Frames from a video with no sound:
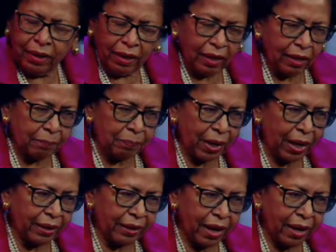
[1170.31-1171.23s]
Um,
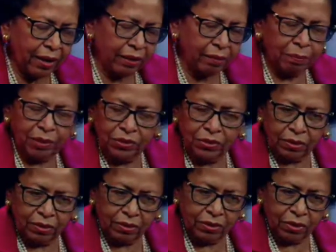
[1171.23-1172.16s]
I got
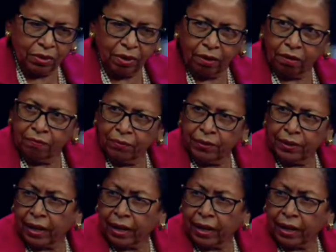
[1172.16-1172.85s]
admission to Harvard.